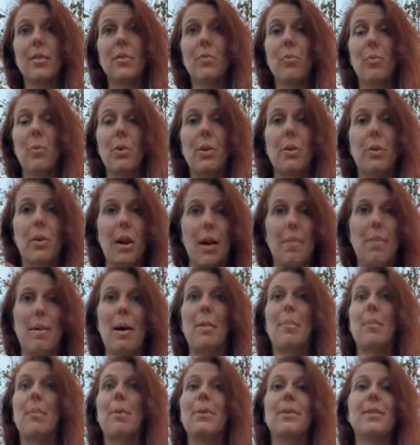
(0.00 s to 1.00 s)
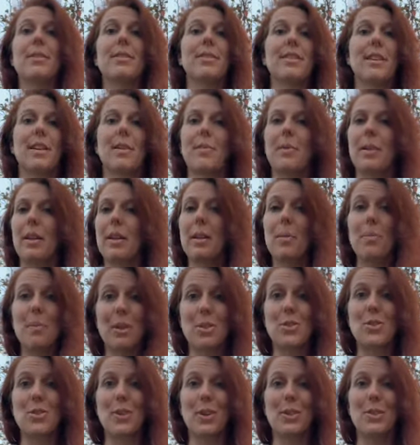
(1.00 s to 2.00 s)
with crab apples and like the
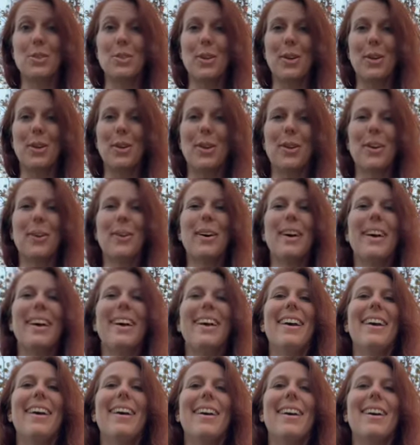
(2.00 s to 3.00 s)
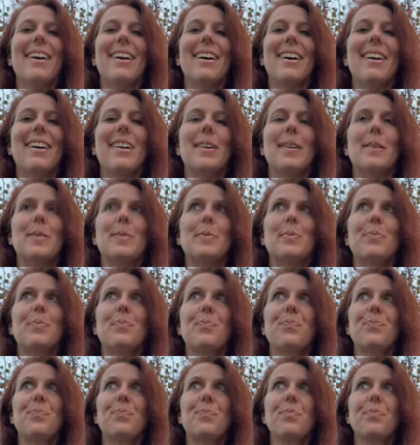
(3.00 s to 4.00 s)
mixture I'll show you, um,
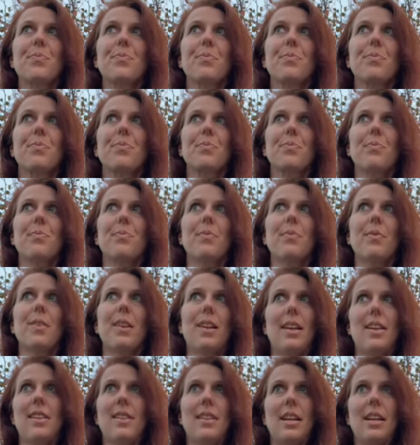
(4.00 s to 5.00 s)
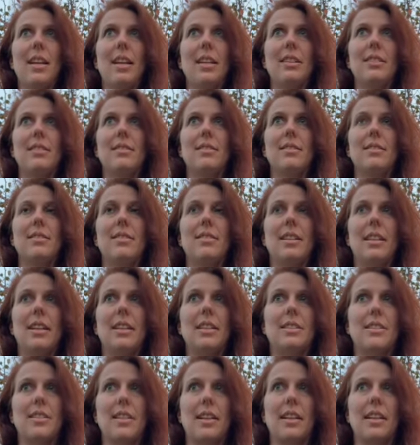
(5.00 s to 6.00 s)
and then
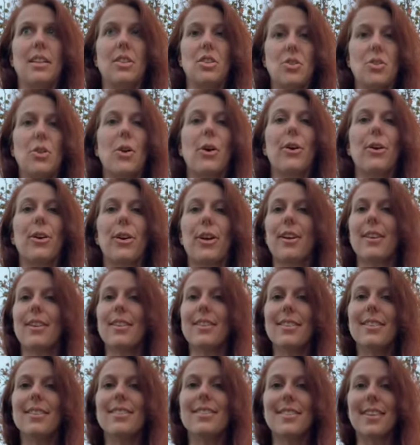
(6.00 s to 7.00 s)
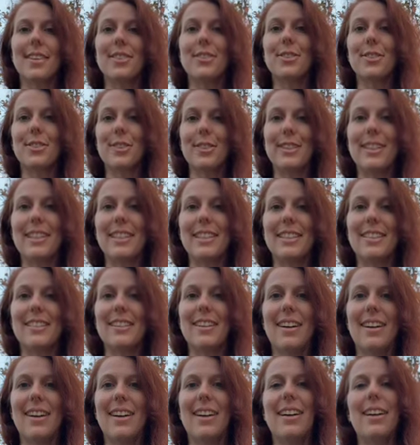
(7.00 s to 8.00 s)
it's like a starter essentially,
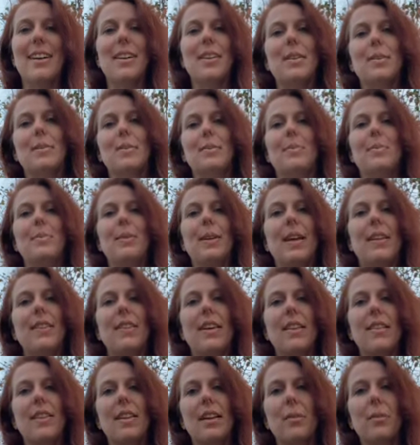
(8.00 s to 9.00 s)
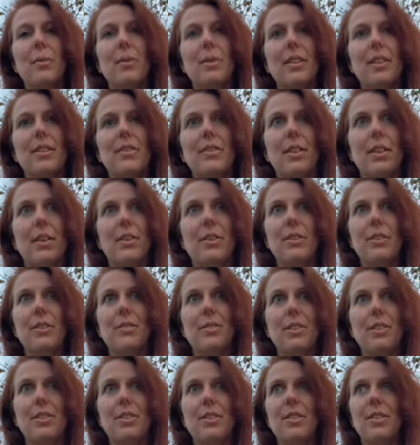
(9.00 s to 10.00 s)
and that thing will live in all of
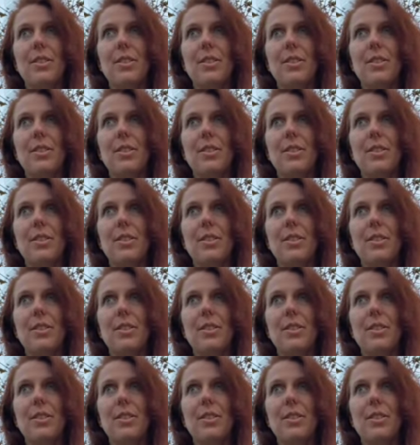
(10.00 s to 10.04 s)
your